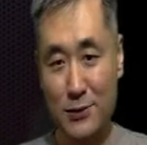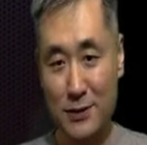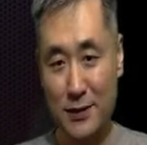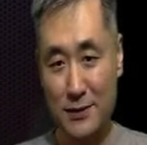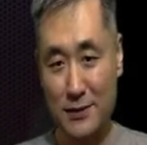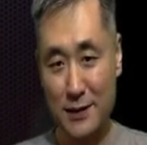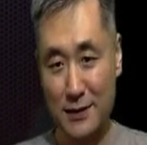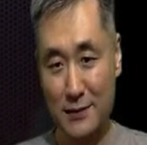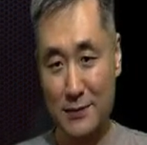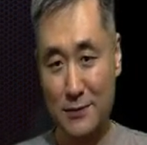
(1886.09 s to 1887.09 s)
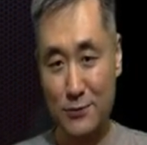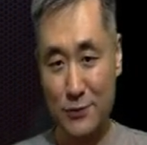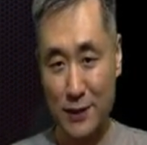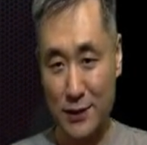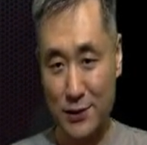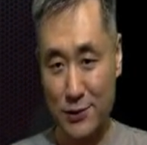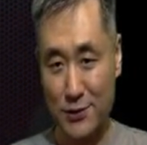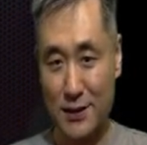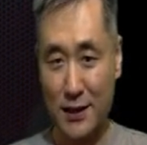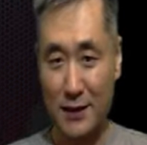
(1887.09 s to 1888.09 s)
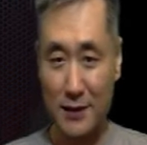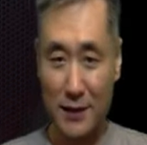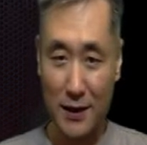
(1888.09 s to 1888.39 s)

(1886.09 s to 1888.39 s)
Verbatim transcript: tilting to the injured side